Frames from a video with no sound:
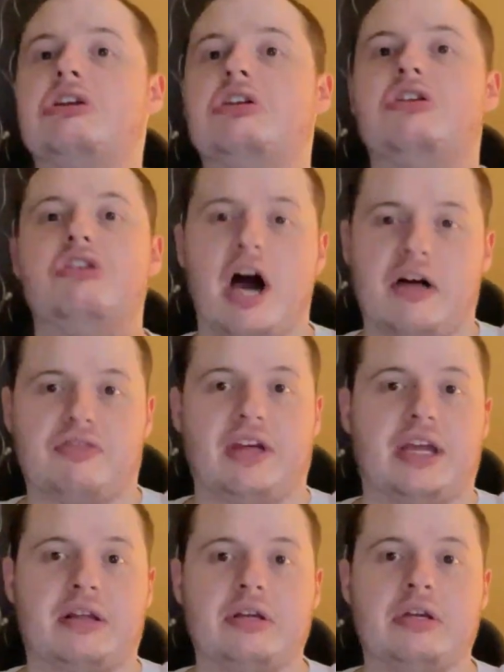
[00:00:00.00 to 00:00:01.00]

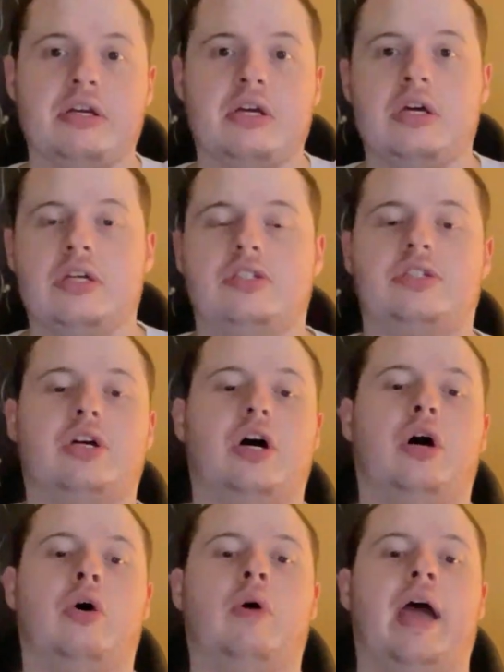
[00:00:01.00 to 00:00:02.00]
Nothing. So,